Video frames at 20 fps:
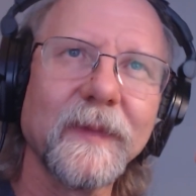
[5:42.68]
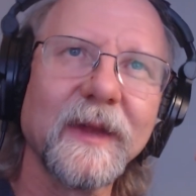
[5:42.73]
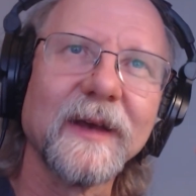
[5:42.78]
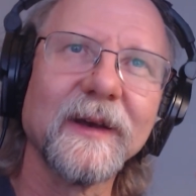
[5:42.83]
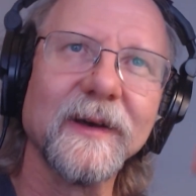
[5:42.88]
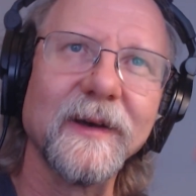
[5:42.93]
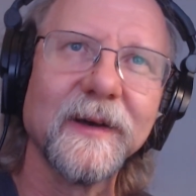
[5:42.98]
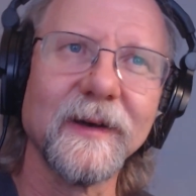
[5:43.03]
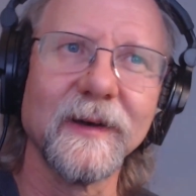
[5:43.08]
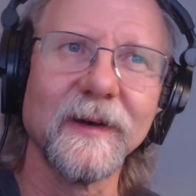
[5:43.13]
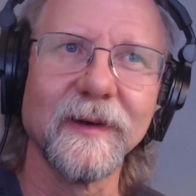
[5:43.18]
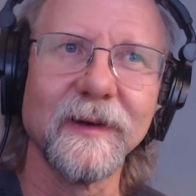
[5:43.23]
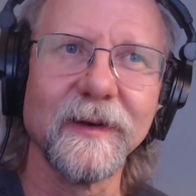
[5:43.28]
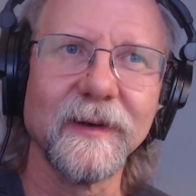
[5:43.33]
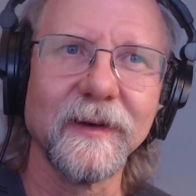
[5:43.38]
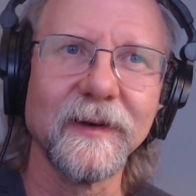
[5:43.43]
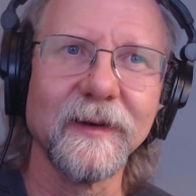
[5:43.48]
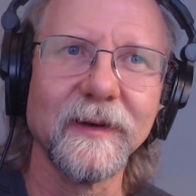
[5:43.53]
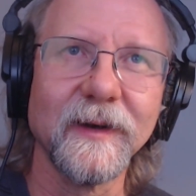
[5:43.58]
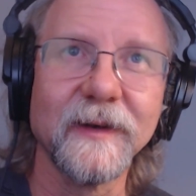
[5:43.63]

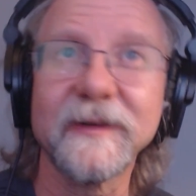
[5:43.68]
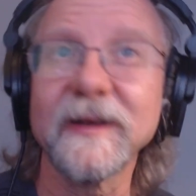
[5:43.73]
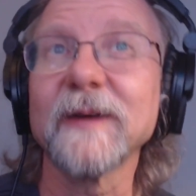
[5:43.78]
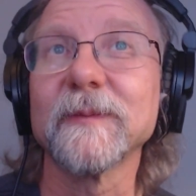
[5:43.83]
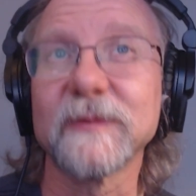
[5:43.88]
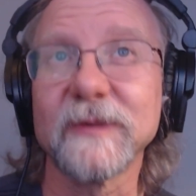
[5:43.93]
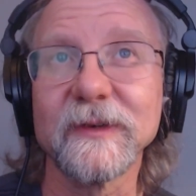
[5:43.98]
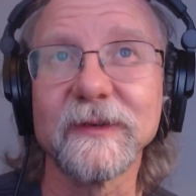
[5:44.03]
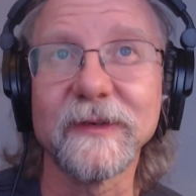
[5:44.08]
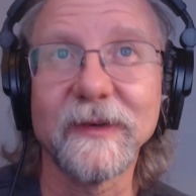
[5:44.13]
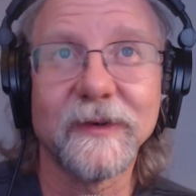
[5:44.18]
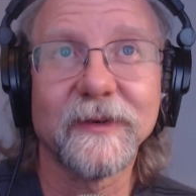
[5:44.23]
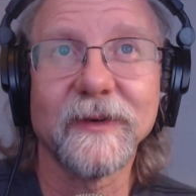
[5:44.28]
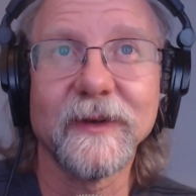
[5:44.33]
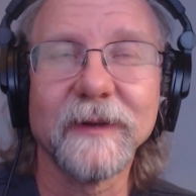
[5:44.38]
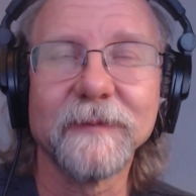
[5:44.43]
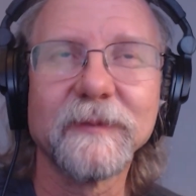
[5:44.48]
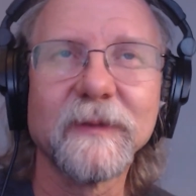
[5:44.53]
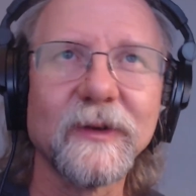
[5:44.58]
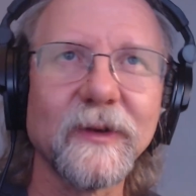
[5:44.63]
attempt,
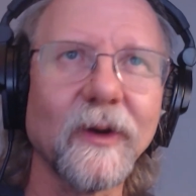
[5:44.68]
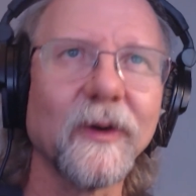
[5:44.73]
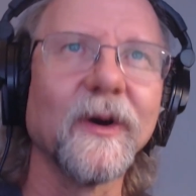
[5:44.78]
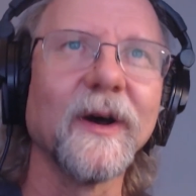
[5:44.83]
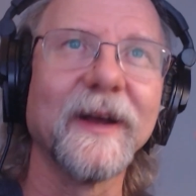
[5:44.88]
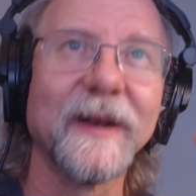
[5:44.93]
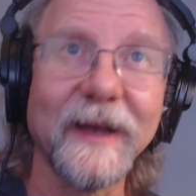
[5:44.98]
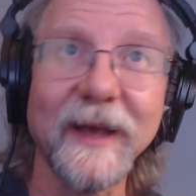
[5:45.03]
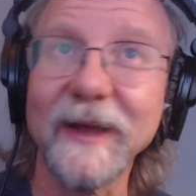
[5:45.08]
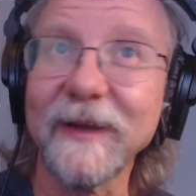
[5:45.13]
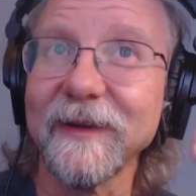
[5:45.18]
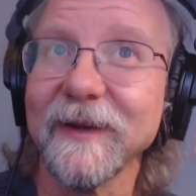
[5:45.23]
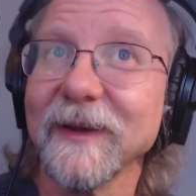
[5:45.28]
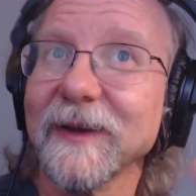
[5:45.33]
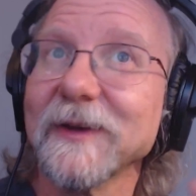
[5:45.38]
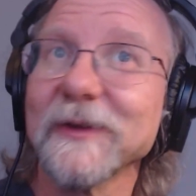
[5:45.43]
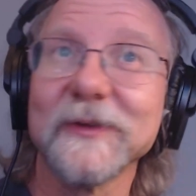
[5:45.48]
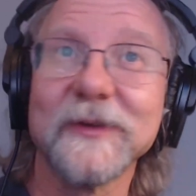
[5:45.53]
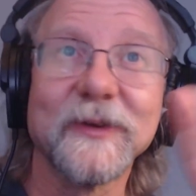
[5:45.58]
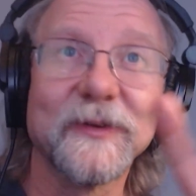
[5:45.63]
essentially. So, and again,
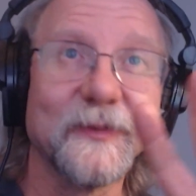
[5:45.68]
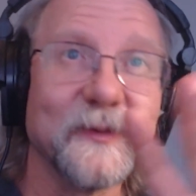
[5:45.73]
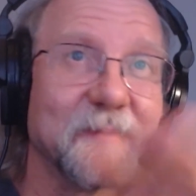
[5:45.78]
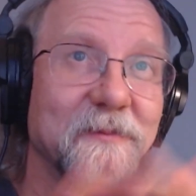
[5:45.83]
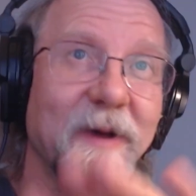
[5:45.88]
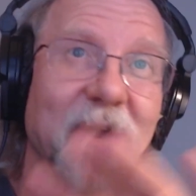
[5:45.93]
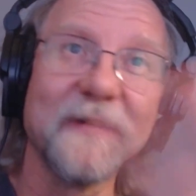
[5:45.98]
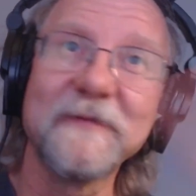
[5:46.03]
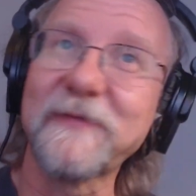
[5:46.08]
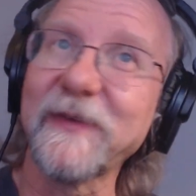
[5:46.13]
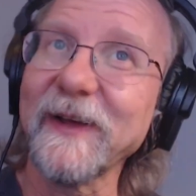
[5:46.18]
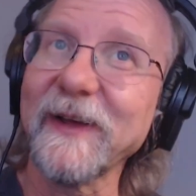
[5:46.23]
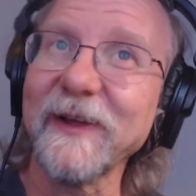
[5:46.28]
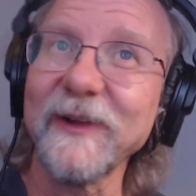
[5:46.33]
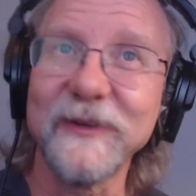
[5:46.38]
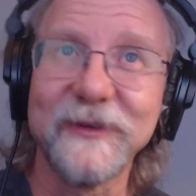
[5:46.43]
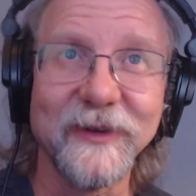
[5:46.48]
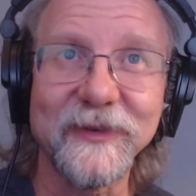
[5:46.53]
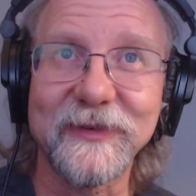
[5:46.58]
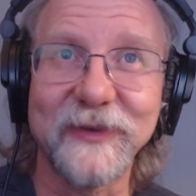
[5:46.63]
this one might fail
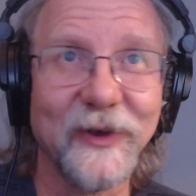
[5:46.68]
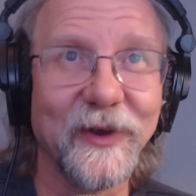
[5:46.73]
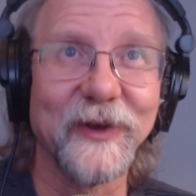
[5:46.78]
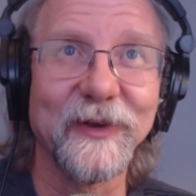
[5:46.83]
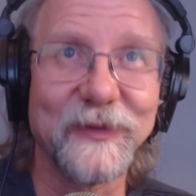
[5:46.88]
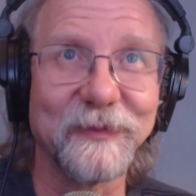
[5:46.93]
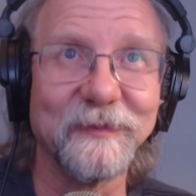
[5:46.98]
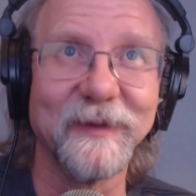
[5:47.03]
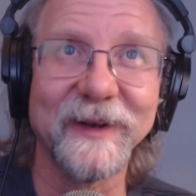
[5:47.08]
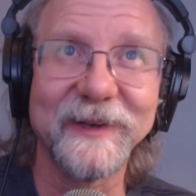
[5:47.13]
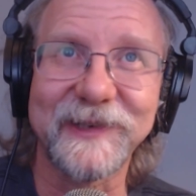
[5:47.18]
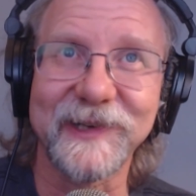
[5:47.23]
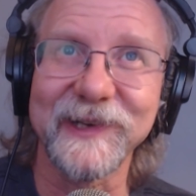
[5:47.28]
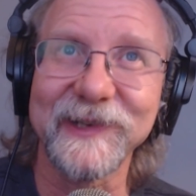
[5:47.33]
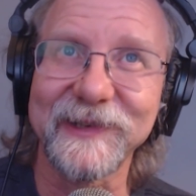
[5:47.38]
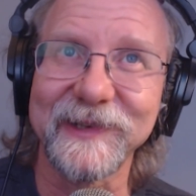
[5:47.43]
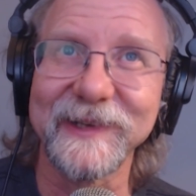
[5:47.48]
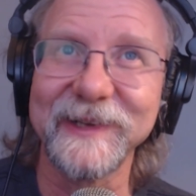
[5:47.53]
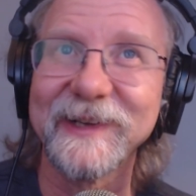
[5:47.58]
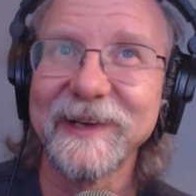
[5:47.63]
just as much
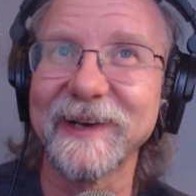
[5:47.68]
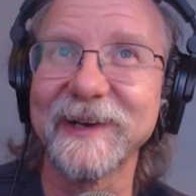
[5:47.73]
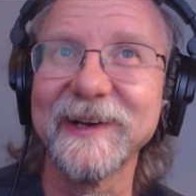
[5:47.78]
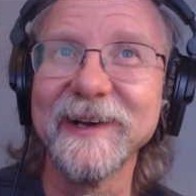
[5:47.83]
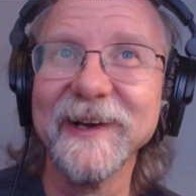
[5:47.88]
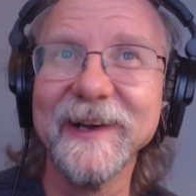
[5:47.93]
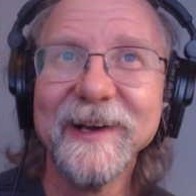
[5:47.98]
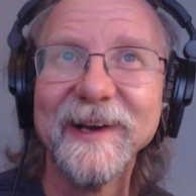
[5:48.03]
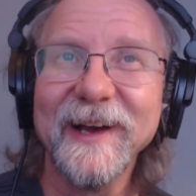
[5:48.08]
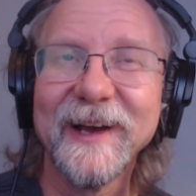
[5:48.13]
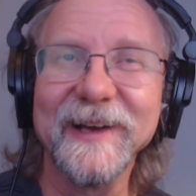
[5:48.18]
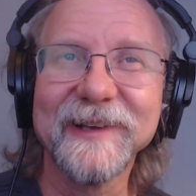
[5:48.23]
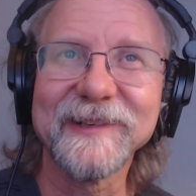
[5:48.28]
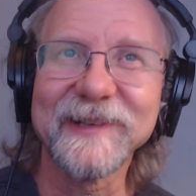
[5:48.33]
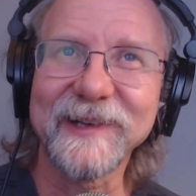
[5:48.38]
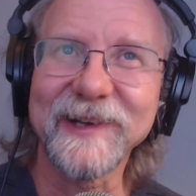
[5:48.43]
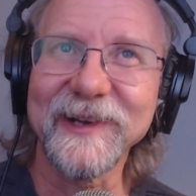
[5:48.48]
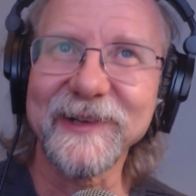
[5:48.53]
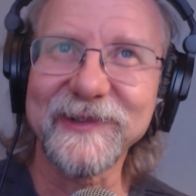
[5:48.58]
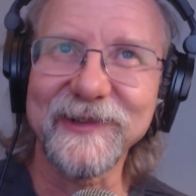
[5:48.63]
as the
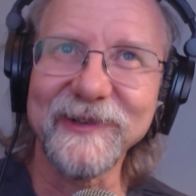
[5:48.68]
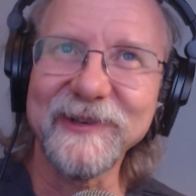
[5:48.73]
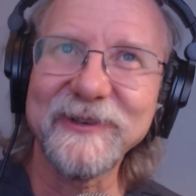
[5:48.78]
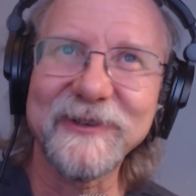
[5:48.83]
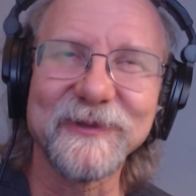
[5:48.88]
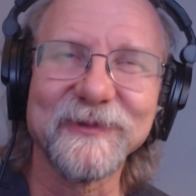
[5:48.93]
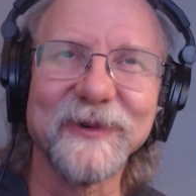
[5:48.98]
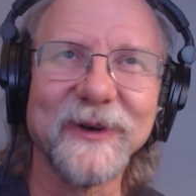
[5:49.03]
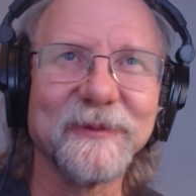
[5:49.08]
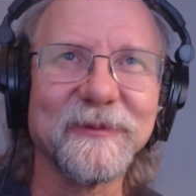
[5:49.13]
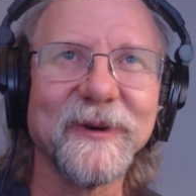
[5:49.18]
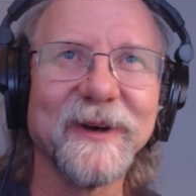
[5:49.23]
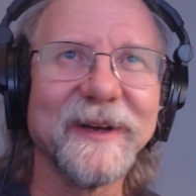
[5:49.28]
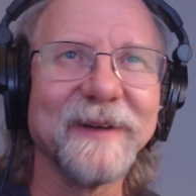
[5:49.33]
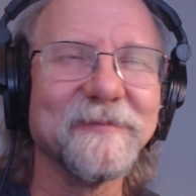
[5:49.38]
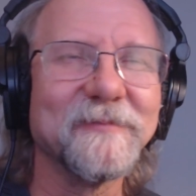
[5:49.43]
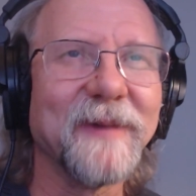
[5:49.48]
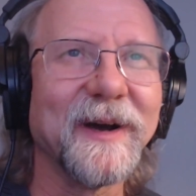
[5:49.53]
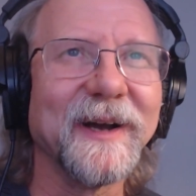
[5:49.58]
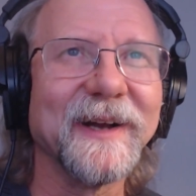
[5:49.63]
Constellation one
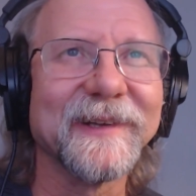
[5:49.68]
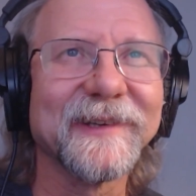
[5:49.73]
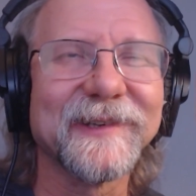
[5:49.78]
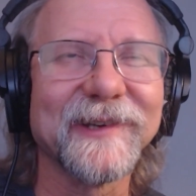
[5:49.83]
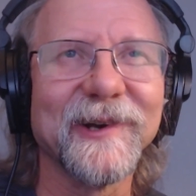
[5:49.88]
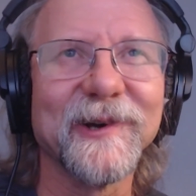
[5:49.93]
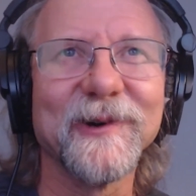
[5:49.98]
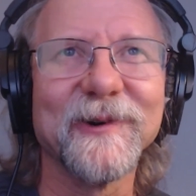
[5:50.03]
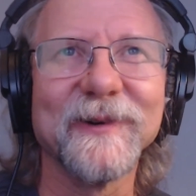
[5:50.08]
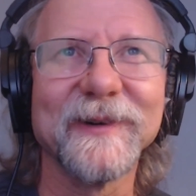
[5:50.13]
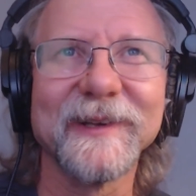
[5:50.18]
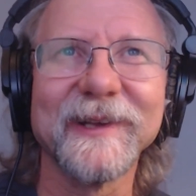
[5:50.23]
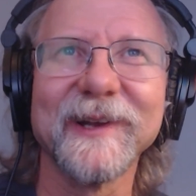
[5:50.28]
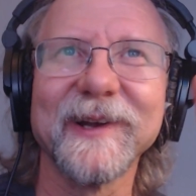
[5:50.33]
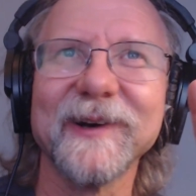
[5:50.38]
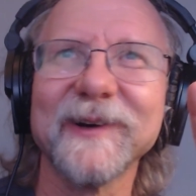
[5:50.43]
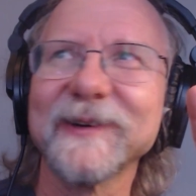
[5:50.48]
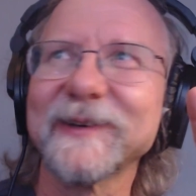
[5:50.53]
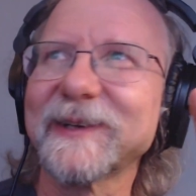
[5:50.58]
might. So, you know,